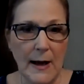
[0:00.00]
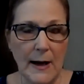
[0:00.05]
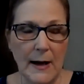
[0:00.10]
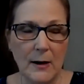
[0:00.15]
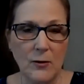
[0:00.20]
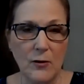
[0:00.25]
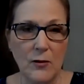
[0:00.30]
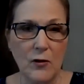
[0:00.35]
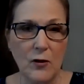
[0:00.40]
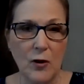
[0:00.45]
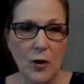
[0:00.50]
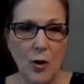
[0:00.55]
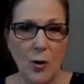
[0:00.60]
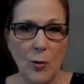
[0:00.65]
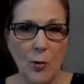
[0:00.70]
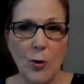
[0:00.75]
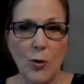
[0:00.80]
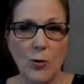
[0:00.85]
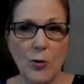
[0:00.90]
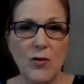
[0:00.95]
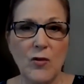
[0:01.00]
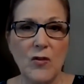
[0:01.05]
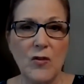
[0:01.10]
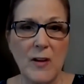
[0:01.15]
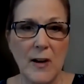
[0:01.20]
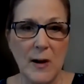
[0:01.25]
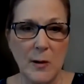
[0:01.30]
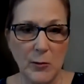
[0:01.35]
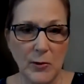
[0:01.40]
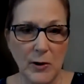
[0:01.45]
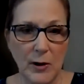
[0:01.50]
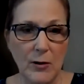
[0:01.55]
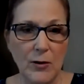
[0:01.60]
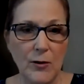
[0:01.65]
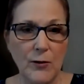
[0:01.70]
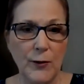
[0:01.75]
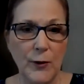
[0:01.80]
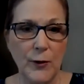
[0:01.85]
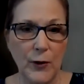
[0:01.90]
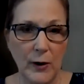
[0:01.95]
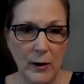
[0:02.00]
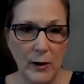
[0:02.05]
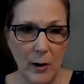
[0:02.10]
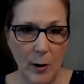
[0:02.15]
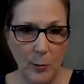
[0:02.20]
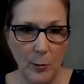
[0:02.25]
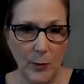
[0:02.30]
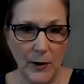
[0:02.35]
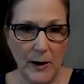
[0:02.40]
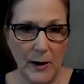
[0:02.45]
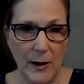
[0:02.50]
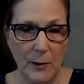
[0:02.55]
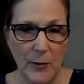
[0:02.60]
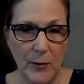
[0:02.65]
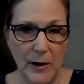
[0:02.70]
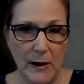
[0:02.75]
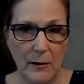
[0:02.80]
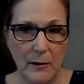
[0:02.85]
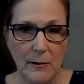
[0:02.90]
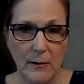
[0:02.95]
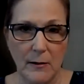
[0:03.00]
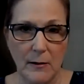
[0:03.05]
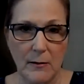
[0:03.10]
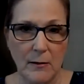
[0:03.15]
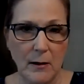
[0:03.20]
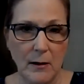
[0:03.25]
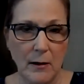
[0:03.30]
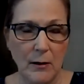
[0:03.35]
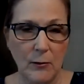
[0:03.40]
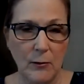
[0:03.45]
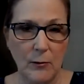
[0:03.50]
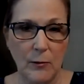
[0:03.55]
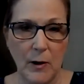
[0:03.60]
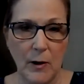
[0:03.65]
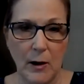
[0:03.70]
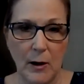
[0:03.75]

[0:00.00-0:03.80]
It's almost seamless for the company because it's a